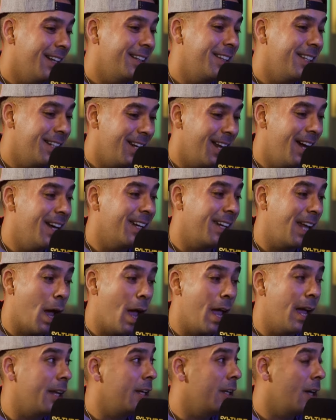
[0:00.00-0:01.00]
I did like it.
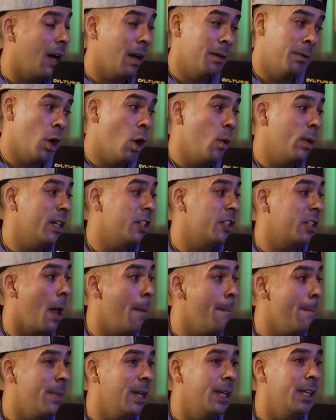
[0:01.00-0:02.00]
Yeah, I noticed
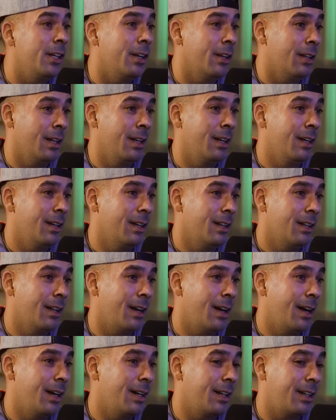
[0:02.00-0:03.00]
immediately.
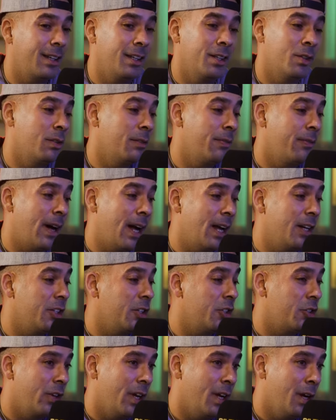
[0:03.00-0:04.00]
Like you could find you
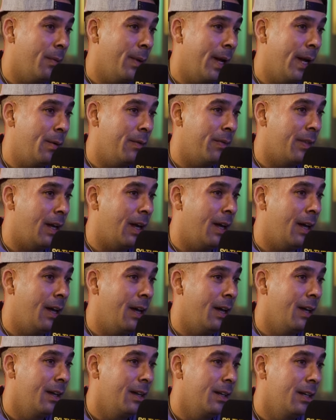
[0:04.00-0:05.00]
straight away with that
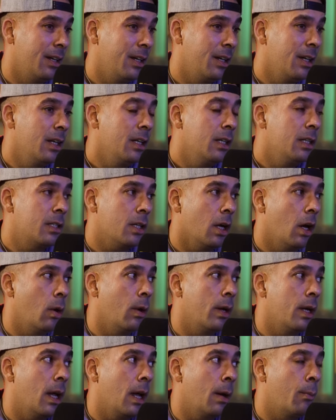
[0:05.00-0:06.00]
hair.
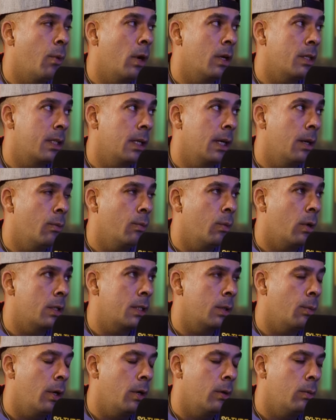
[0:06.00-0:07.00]
So, and
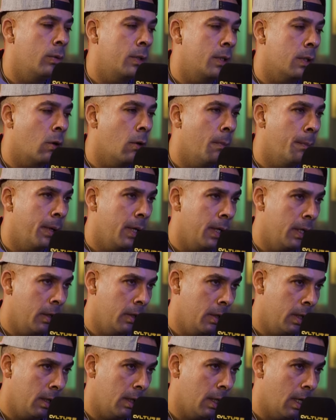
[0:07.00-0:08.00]
what was the company who
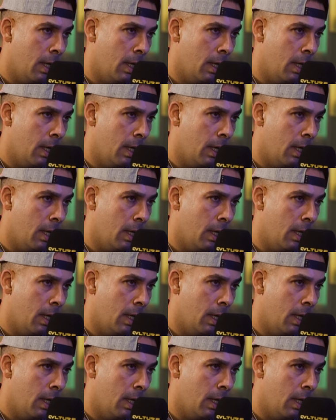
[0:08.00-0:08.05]
did